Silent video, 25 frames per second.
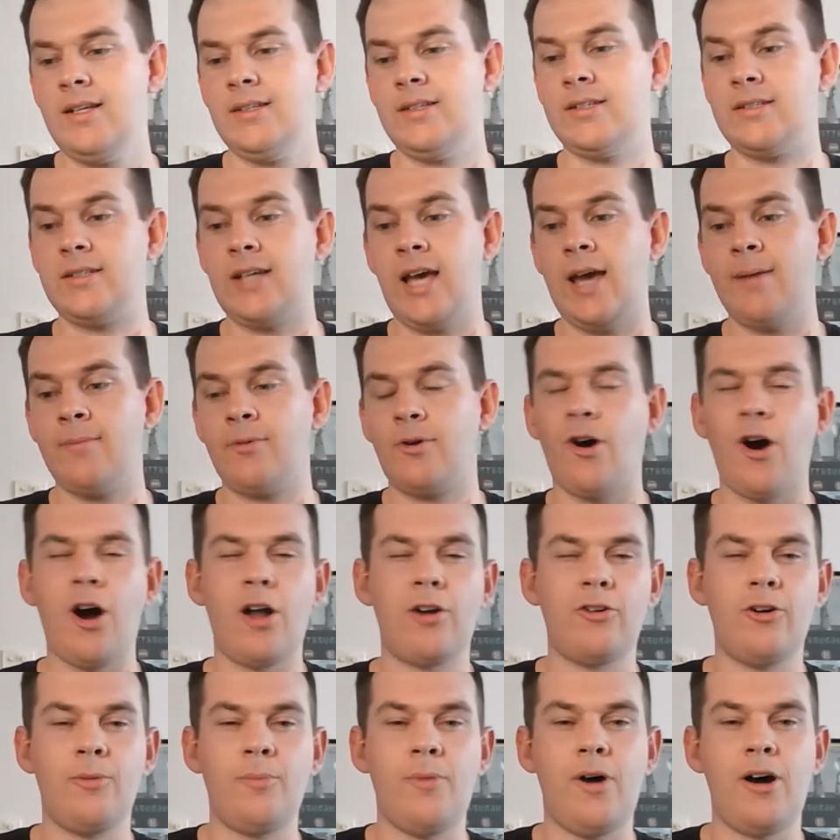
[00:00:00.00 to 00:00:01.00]
This game
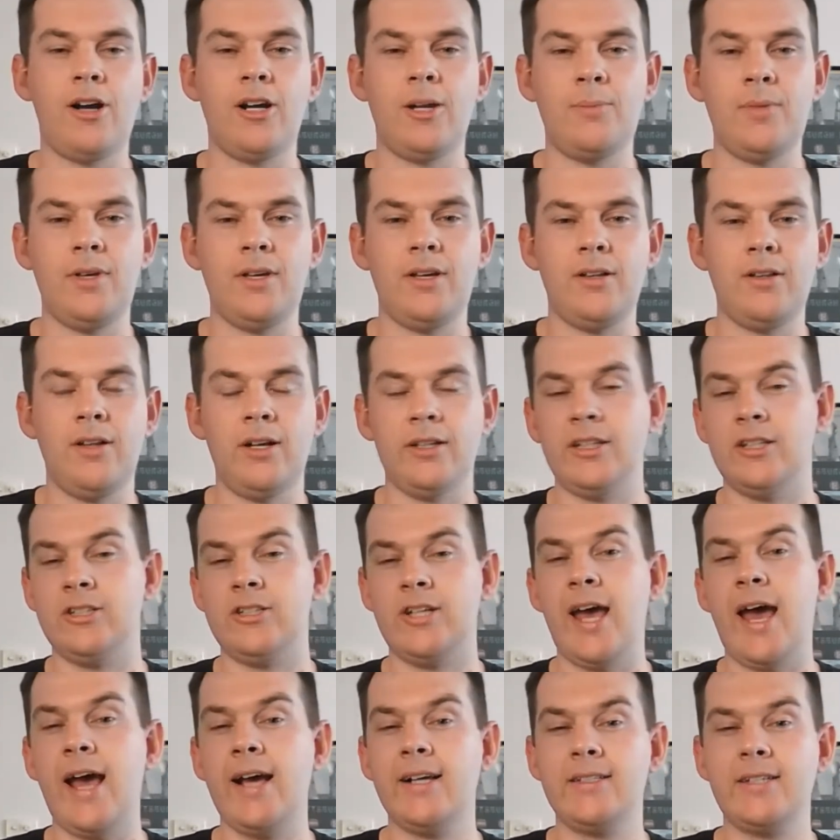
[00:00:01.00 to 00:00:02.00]
kind of reminded me like the
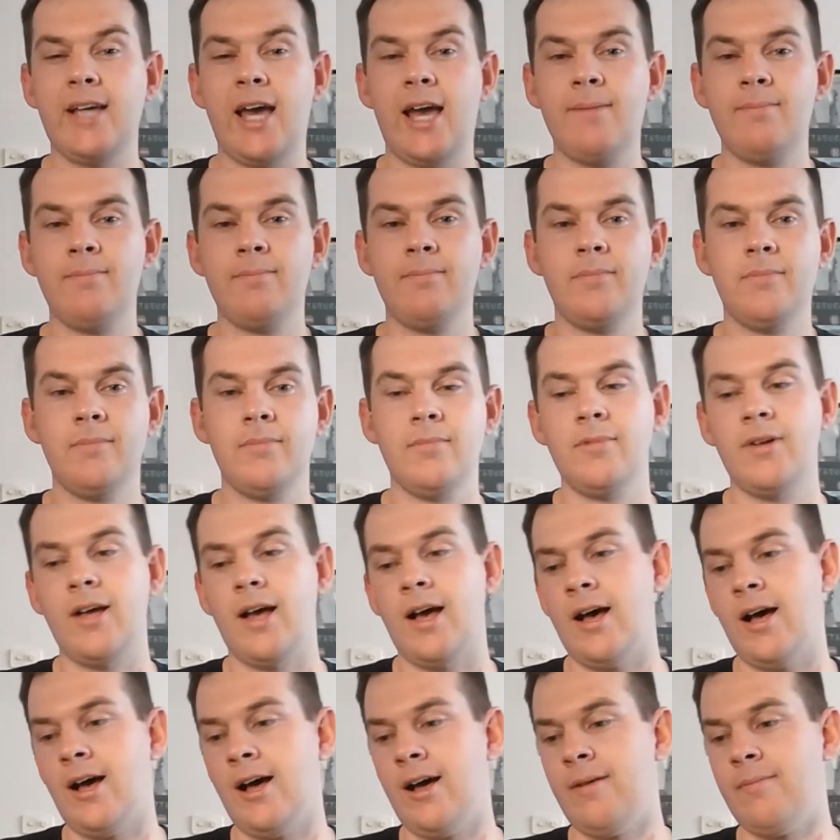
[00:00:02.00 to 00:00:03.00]
Jags game.
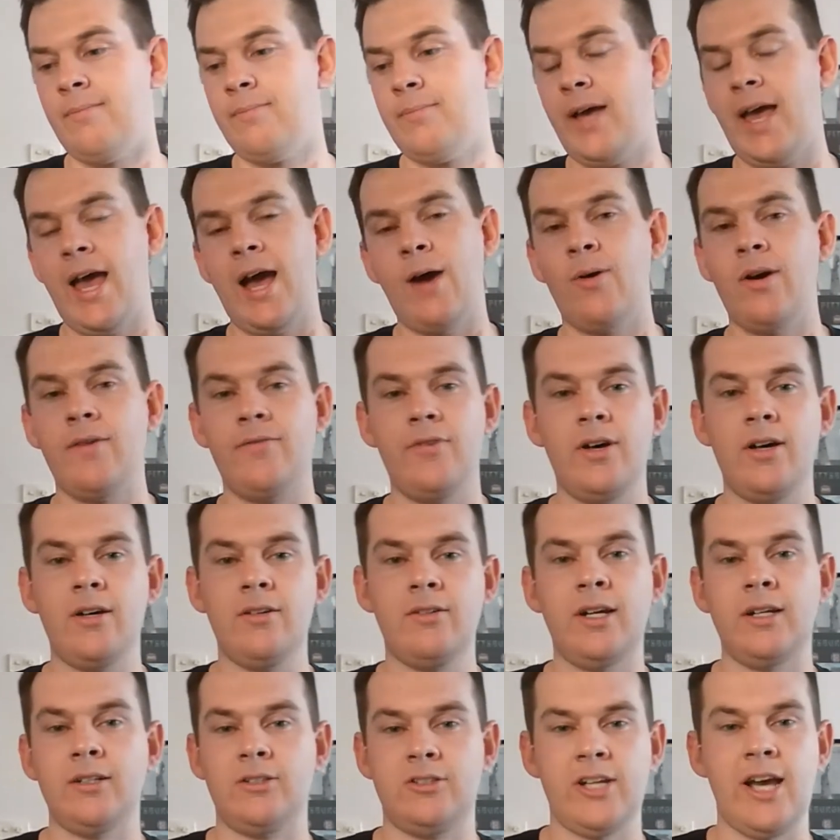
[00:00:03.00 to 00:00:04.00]
However,
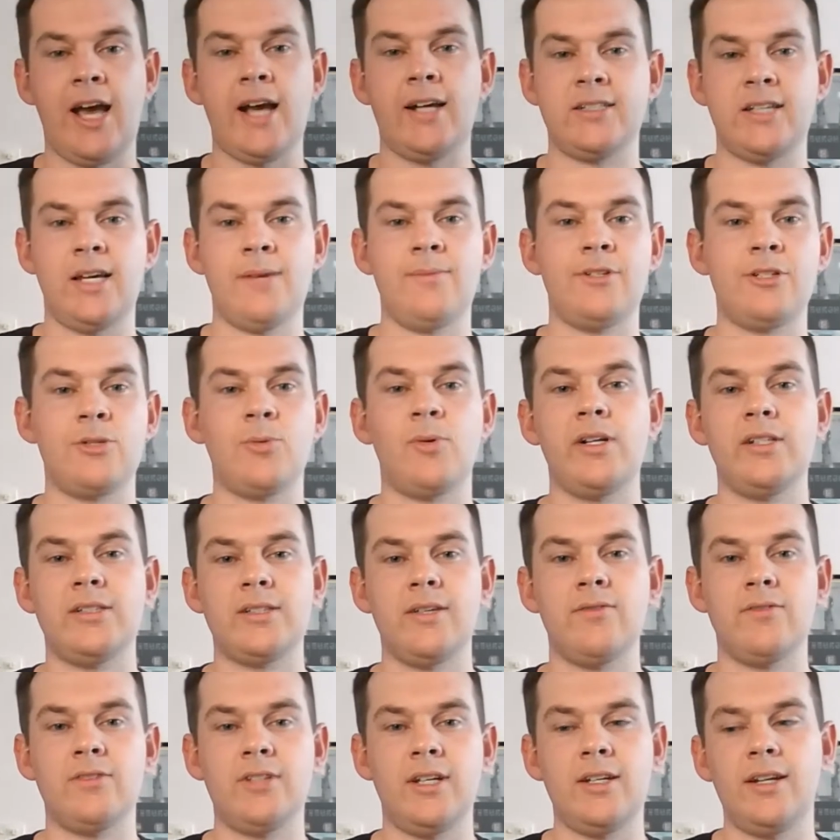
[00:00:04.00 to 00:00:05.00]
like Jags game in
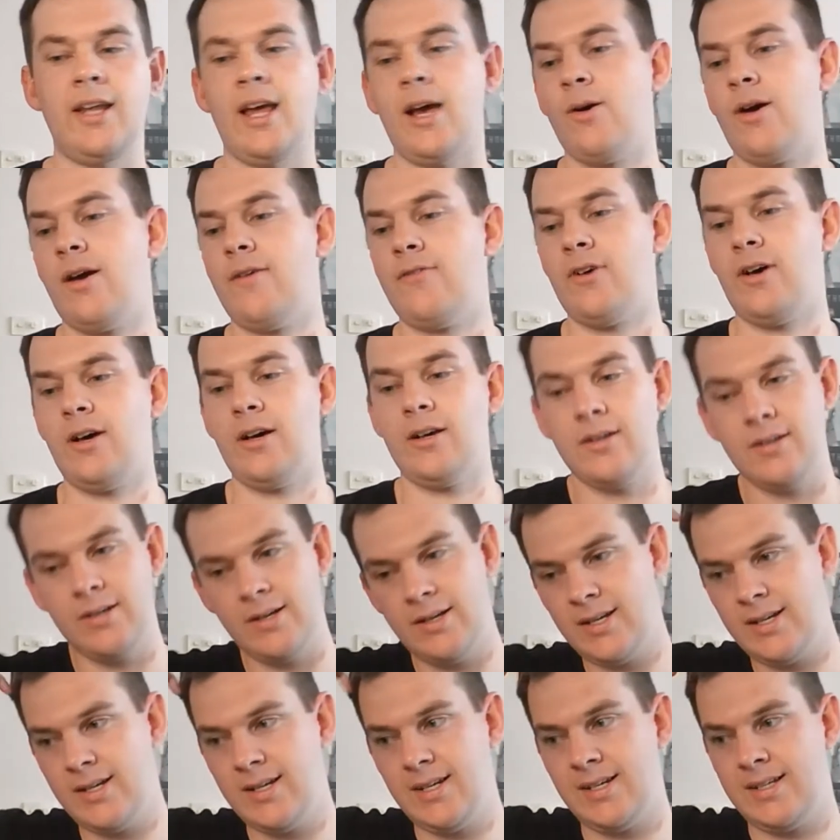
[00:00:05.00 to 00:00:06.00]
2017. However, at
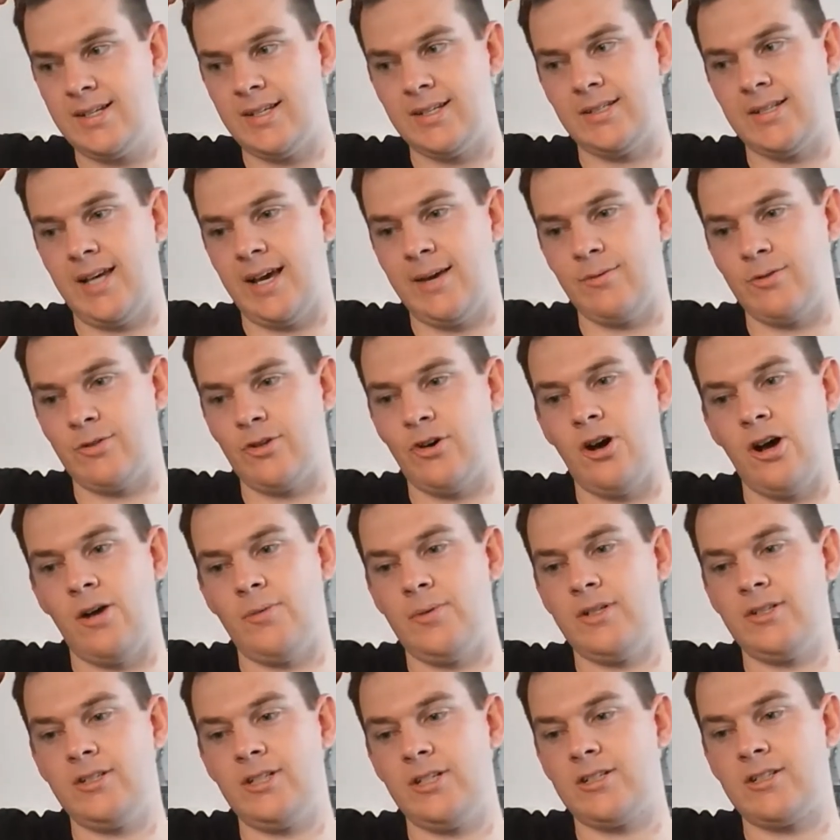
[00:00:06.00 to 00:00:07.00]
the same time,
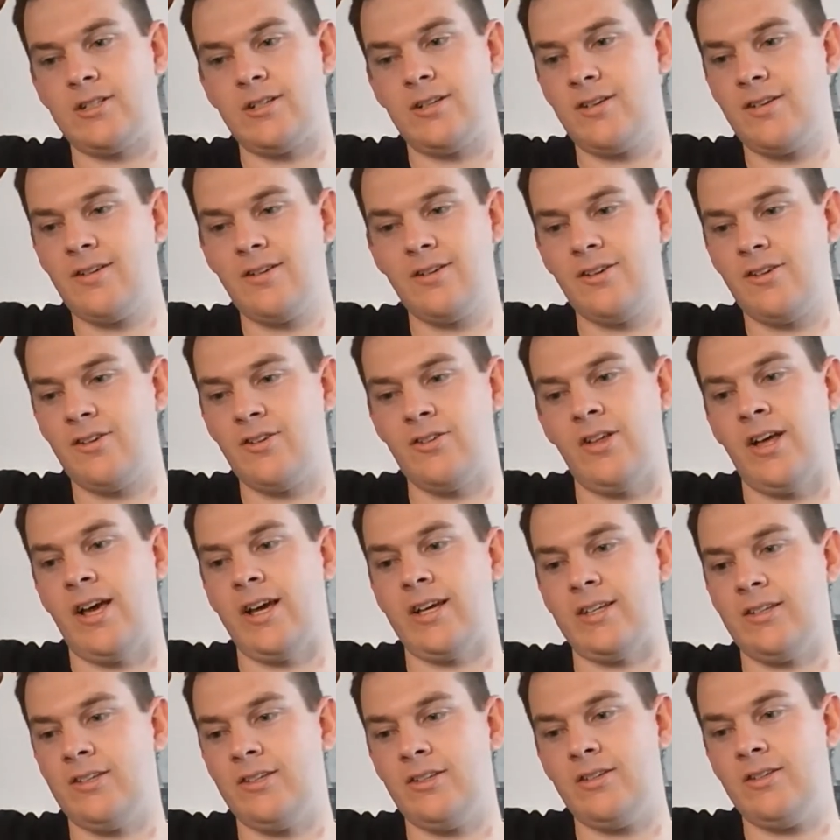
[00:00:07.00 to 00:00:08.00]
it just
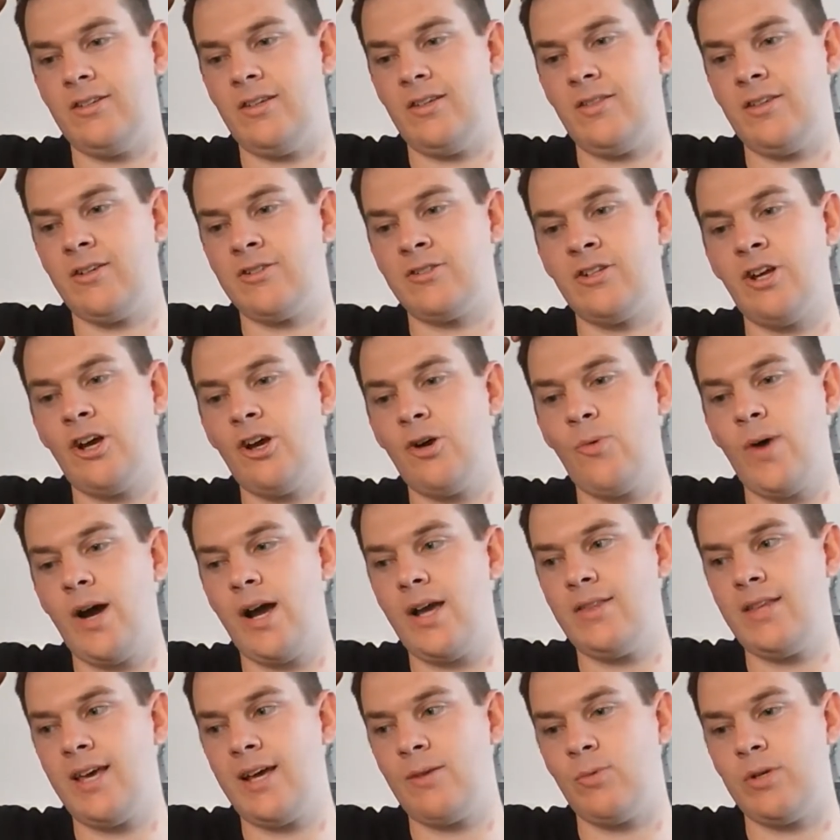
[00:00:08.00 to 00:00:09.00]
like there's no
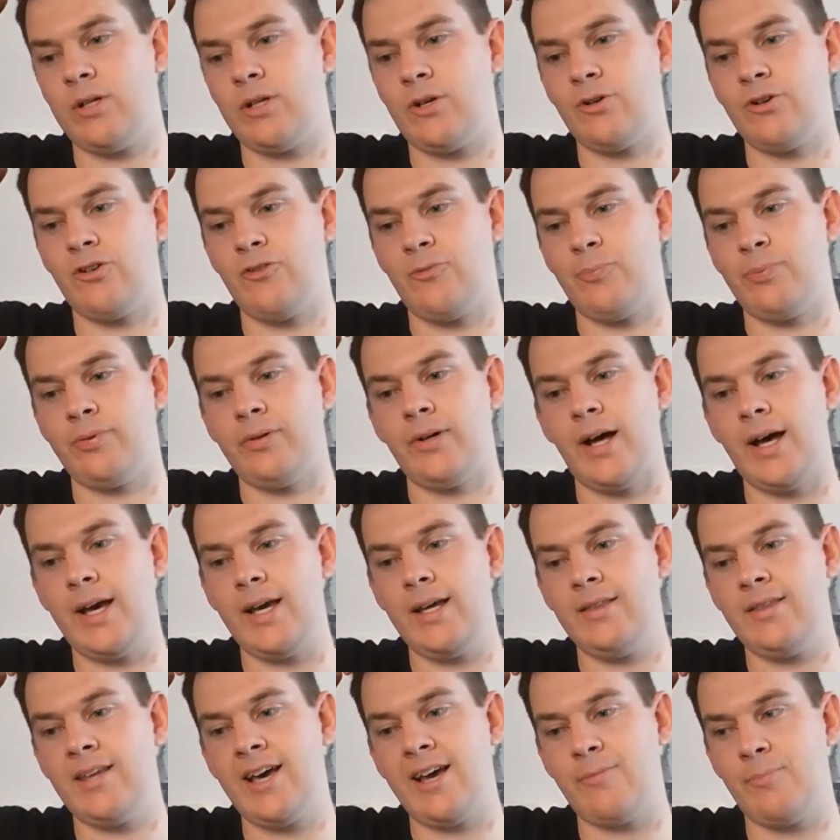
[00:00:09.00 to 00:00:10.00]
way that we could have
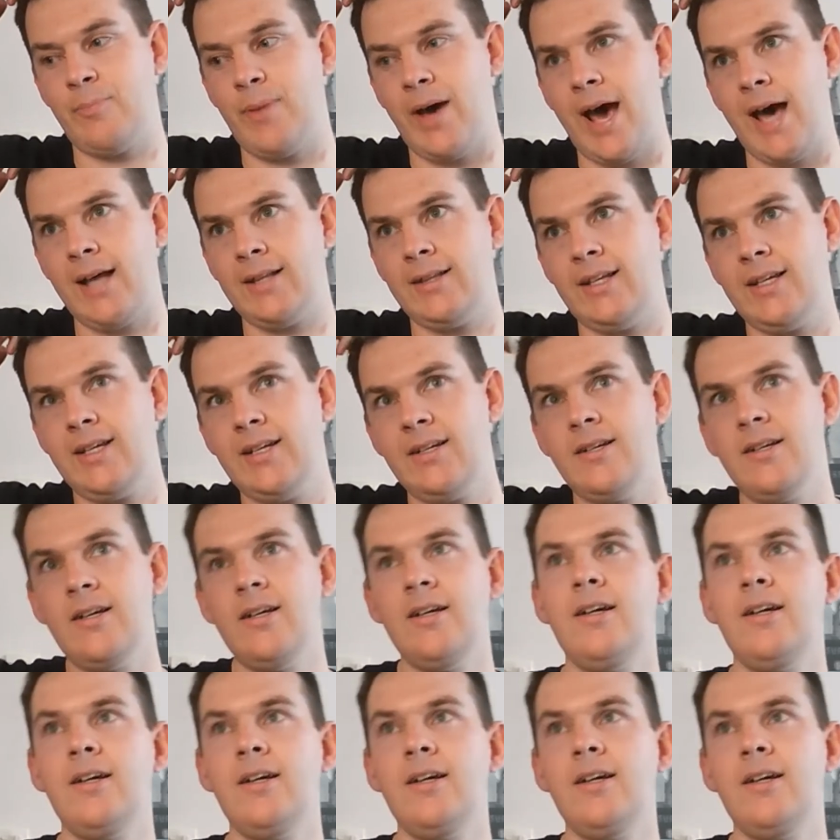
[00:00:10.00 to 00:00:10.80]
played that badly.